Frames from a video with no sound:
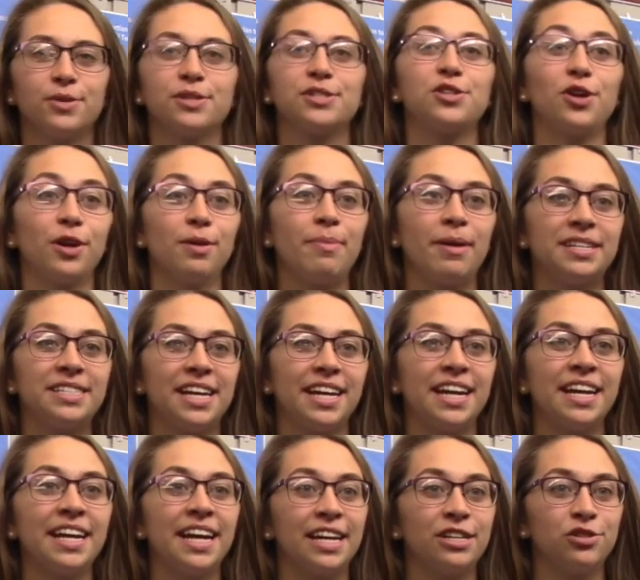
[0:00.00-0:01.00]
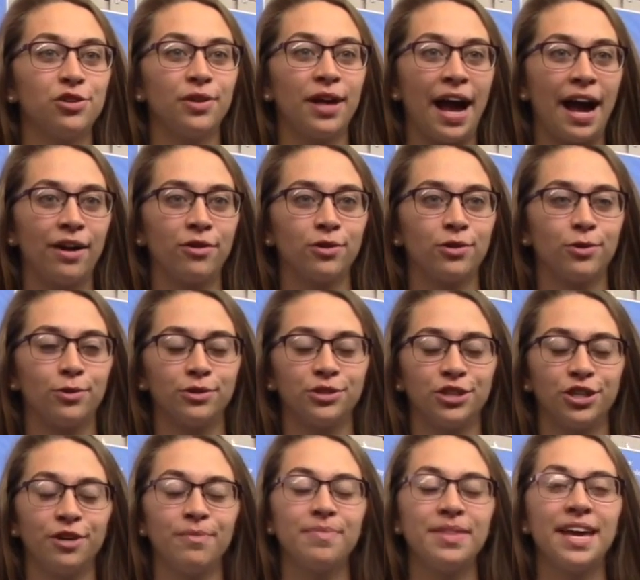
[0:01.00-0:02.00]
So I started by taking intro to
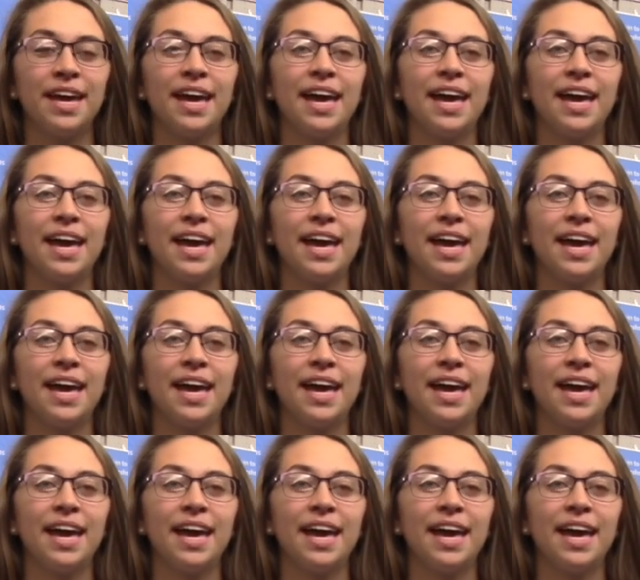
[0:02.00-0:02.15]
agriculture